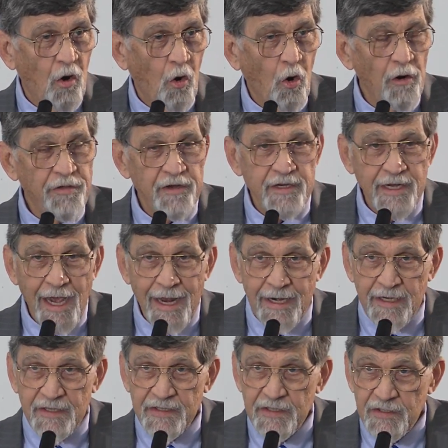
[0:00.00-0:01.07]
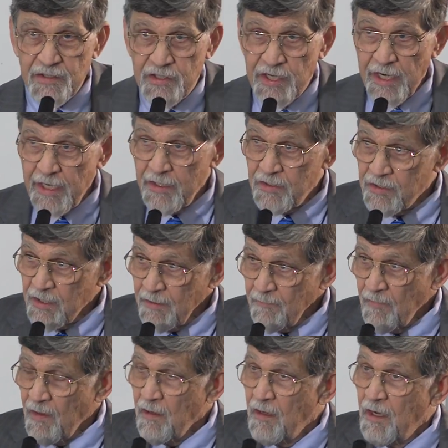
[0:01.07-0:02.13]
Orthodontics is changing.
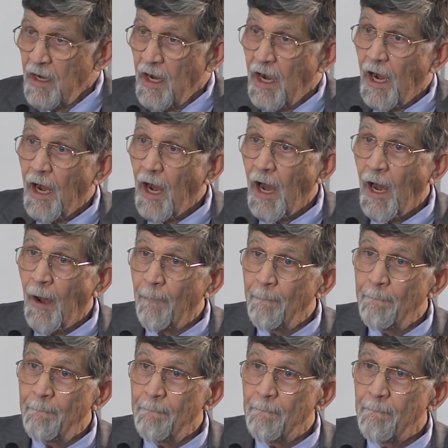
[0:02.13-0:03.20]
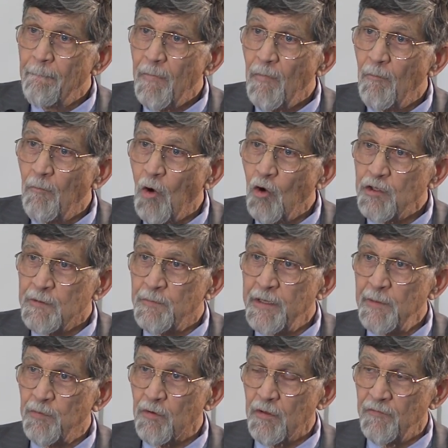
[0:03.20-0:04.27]
Um, most
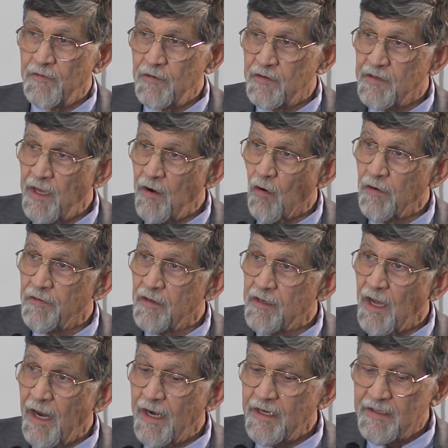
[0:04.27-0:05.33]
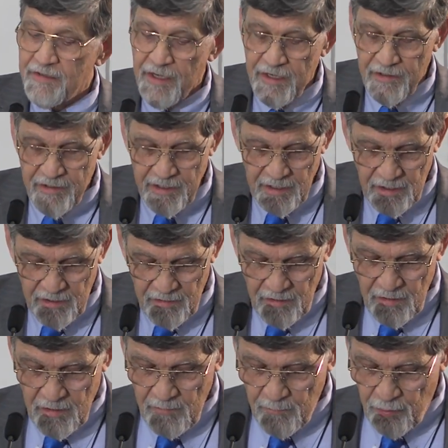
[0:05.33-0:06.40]
people, if you say orthodontics, they think
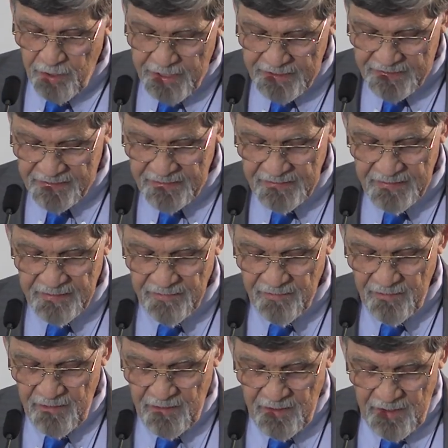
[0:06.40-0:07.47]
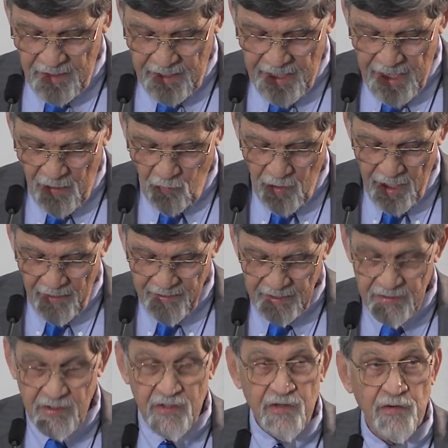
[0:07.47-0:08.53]
braces. And while
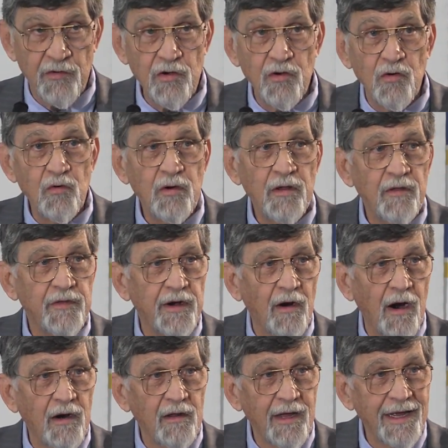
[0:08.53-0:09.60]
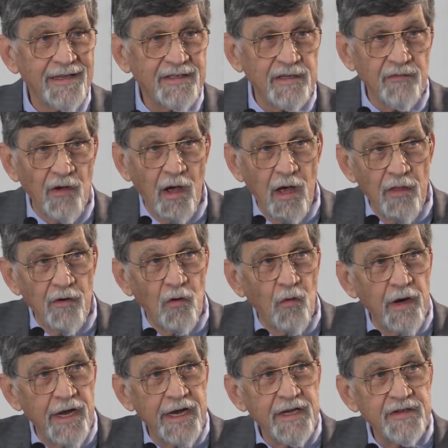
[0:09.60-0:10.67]
that's true, there are lots of other
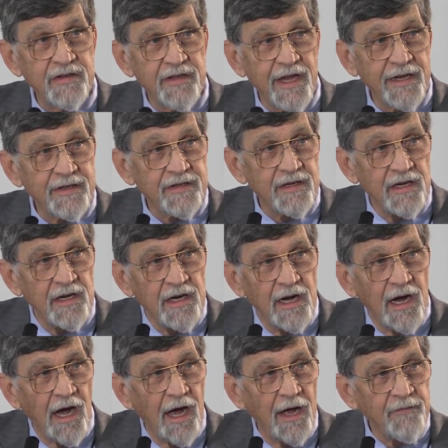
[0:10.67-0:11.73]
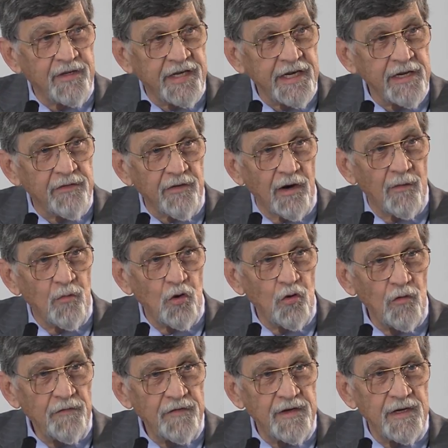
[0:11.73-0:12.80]
ways that uh, teeth are
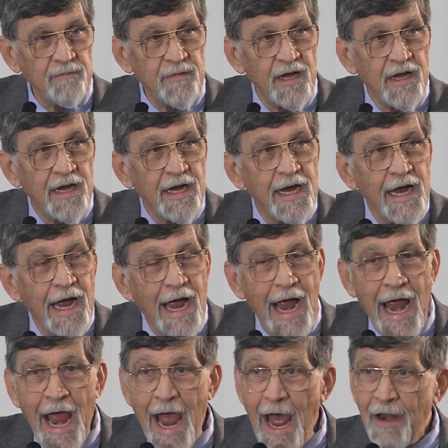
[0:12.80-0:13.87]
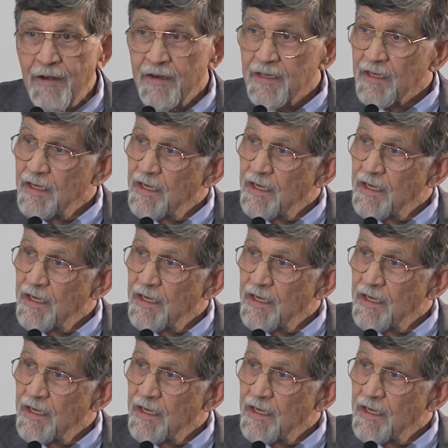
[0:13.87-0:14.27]
moved. And